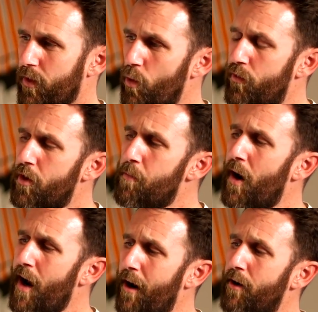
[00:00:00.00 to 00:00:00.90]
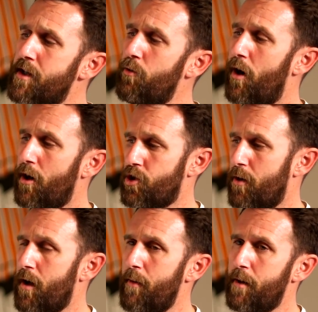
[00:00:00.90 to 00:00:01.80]
we've got a polarity
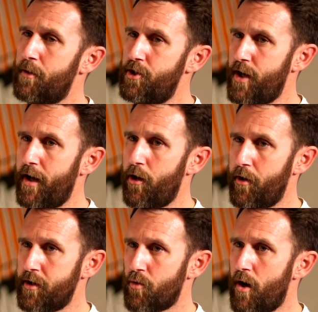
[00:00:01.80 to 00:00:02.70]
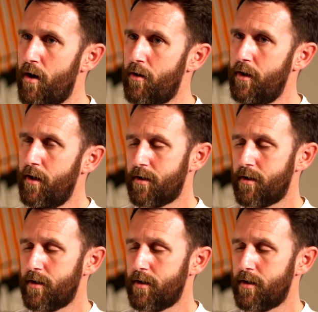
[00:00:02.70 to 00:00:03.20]
workshop coming up in January as well.